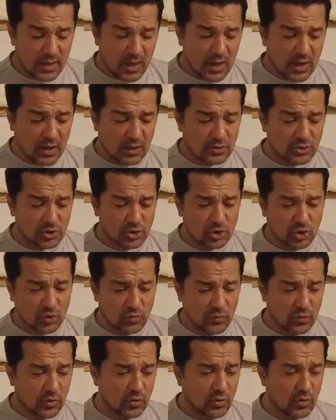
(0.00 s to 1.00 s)
I'll show
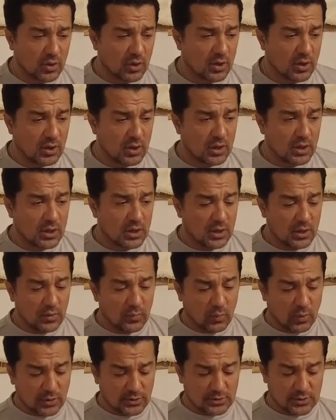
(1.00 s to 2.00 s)
you
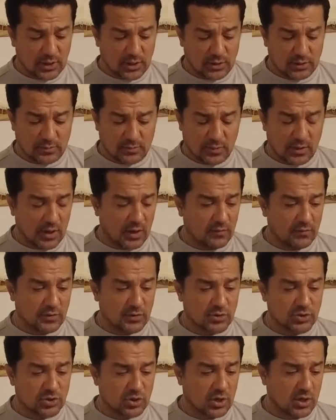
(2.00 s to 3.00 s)
once I have
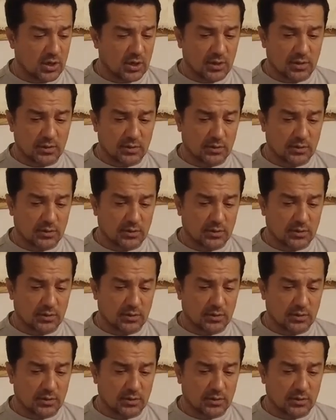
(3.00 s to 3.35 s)
it dry.